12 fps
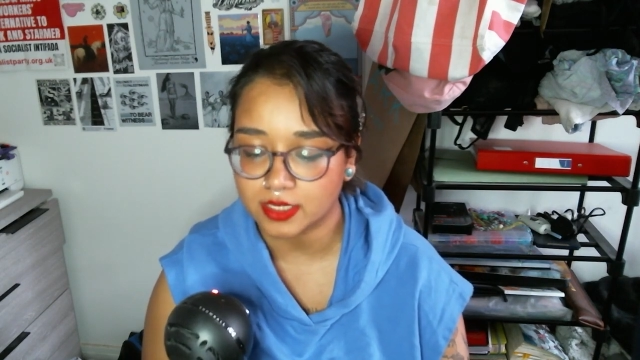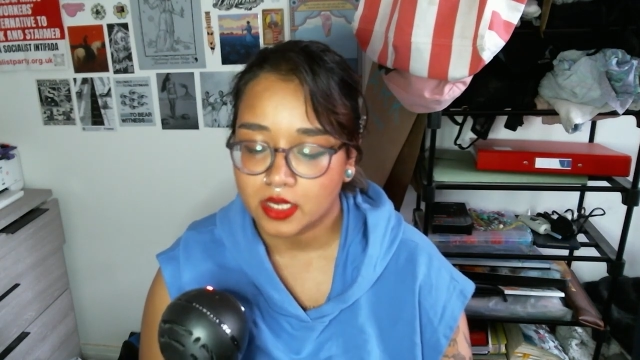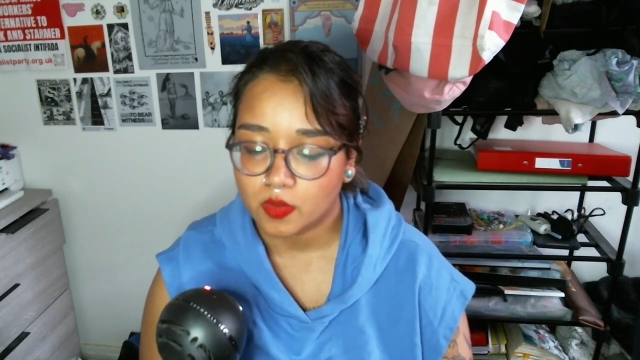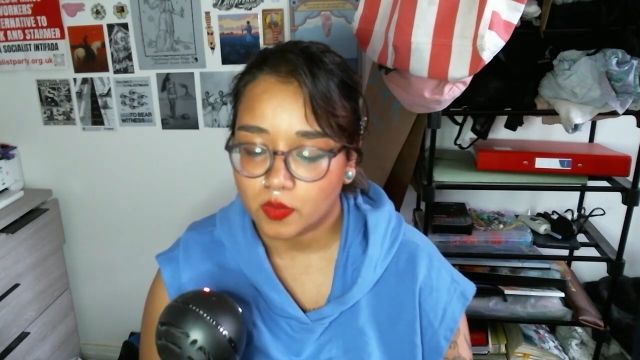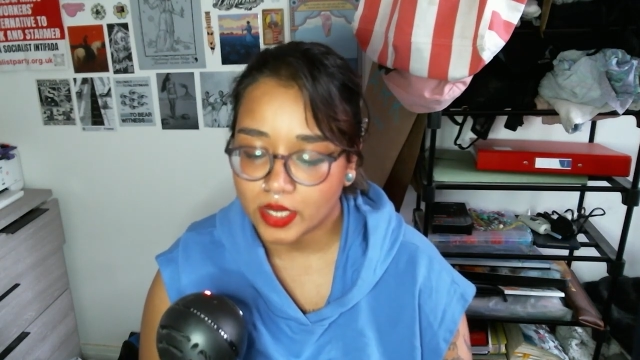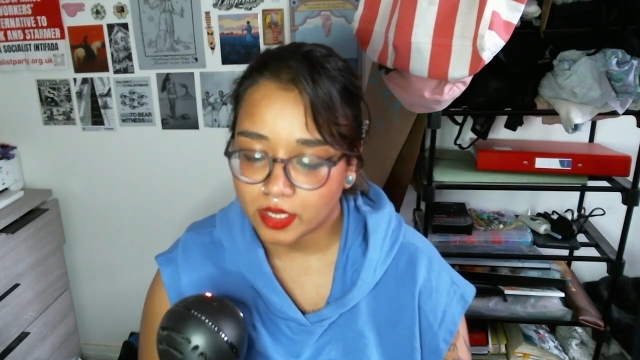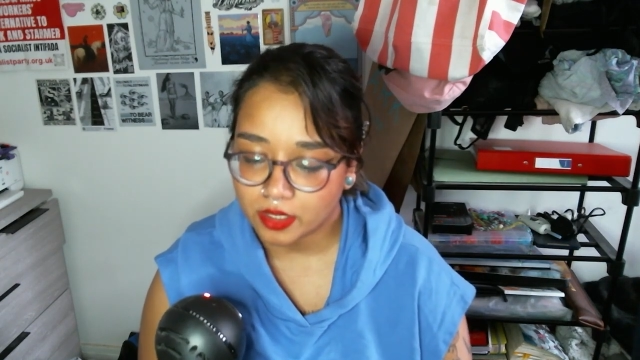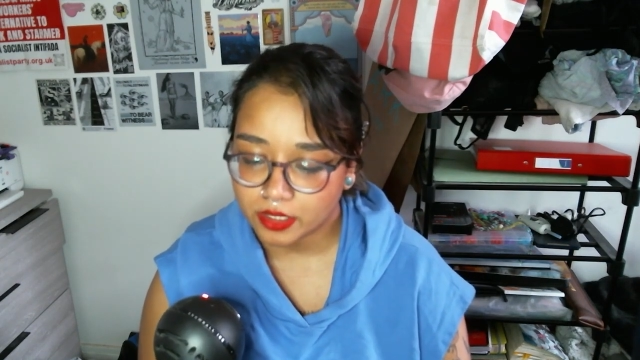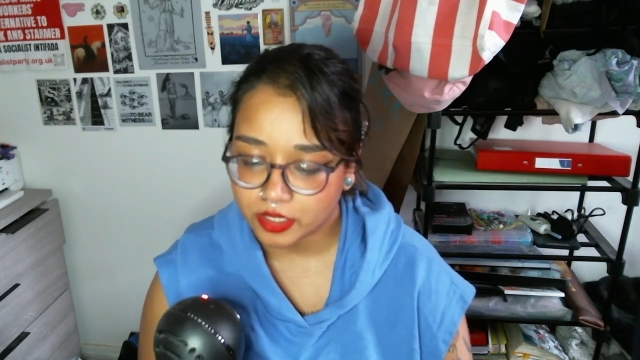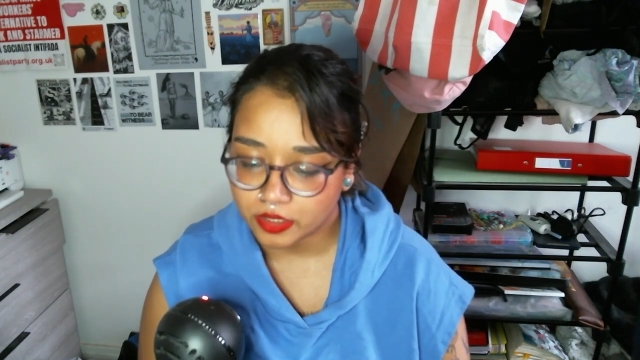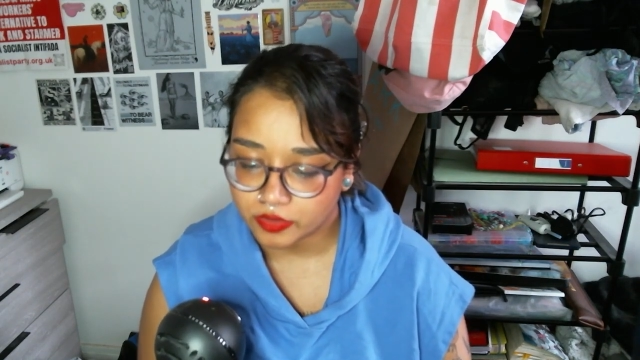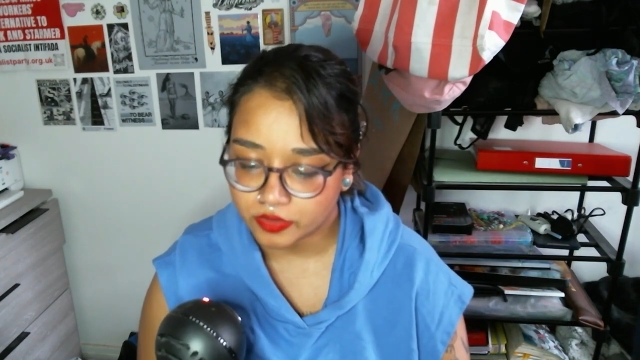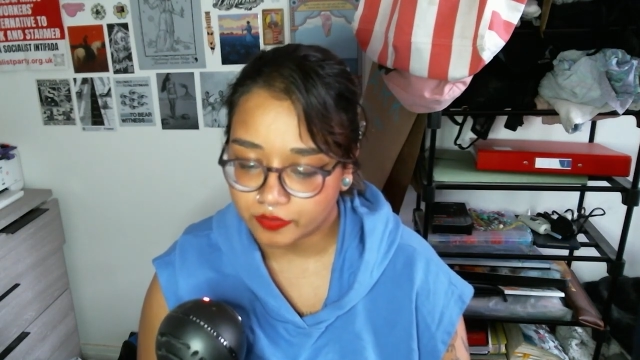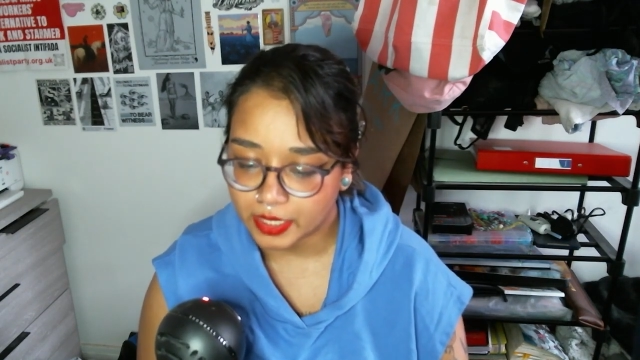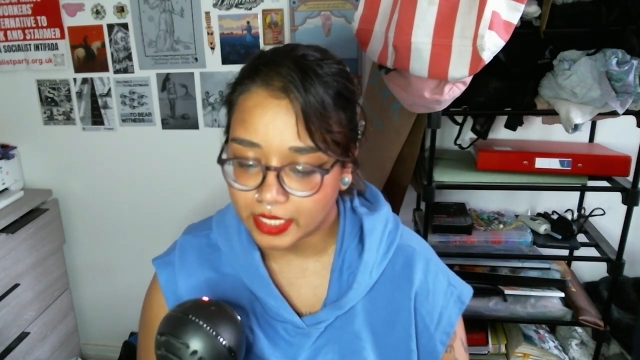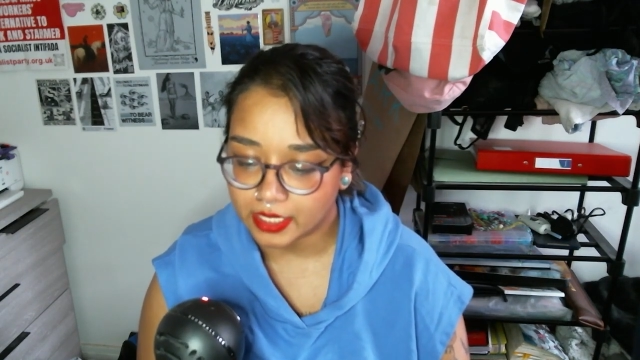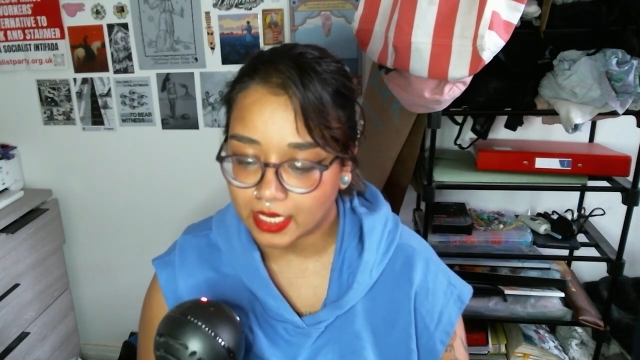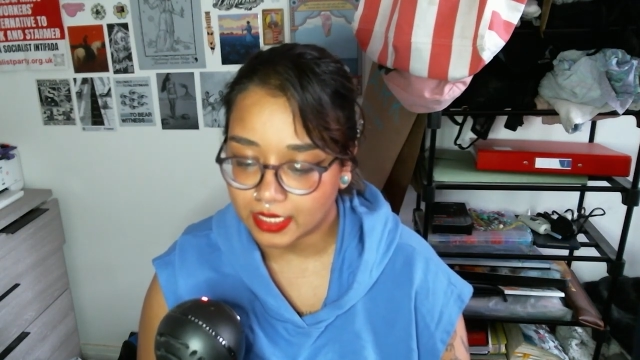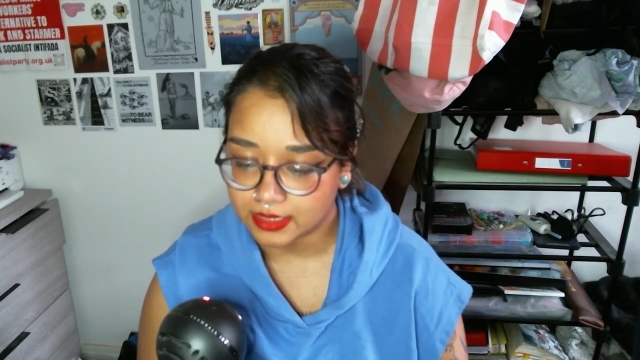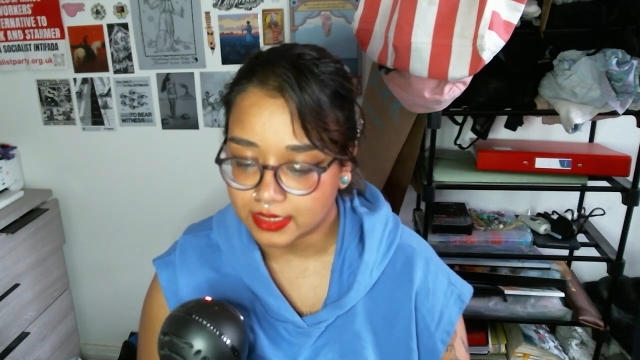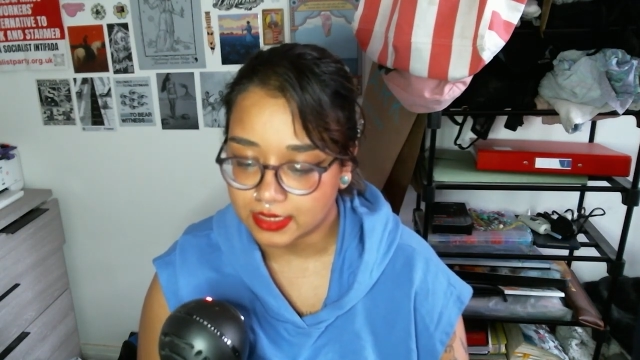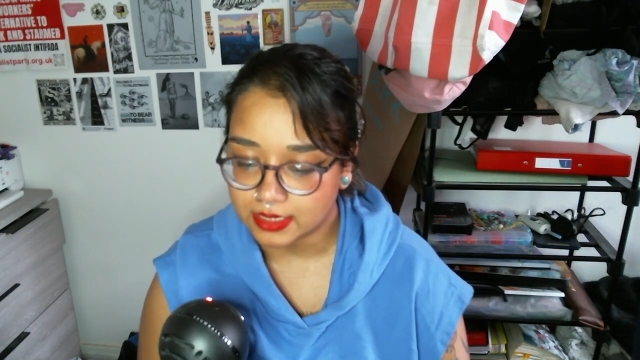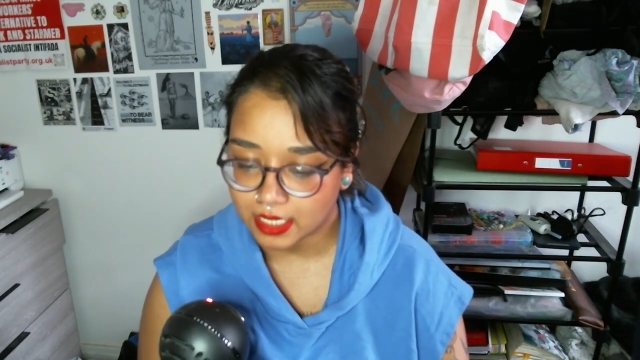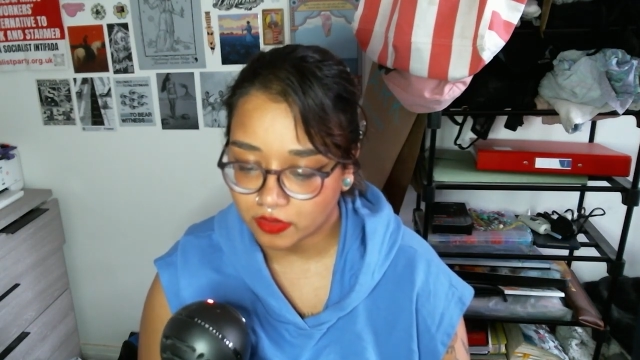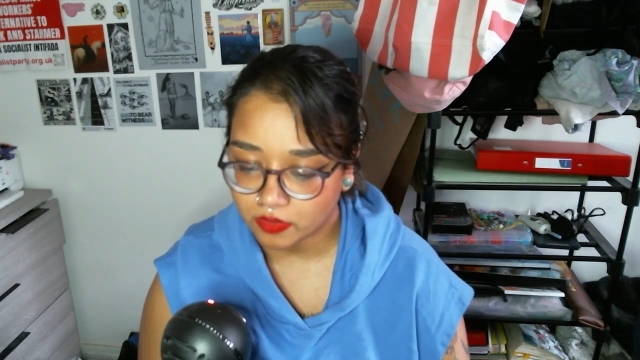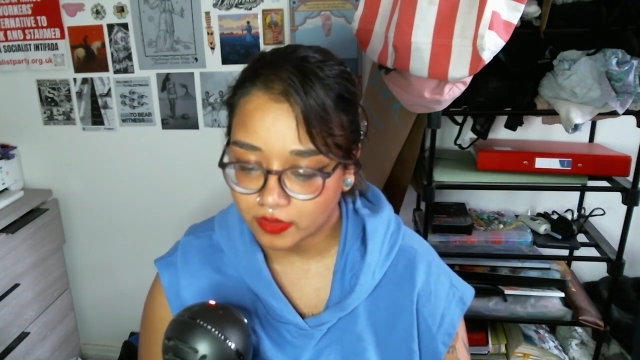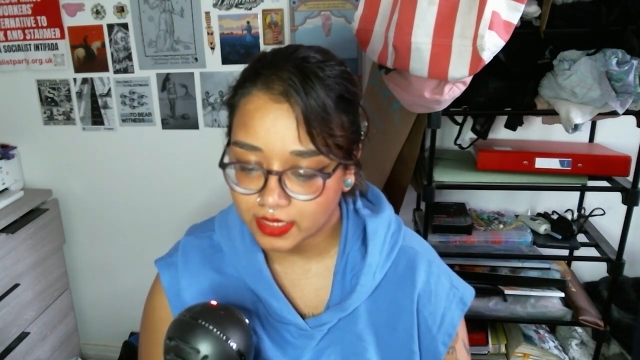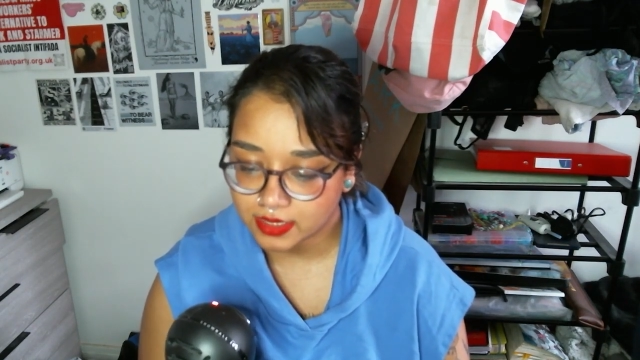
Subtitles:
We are accused of being ISIS terrorists.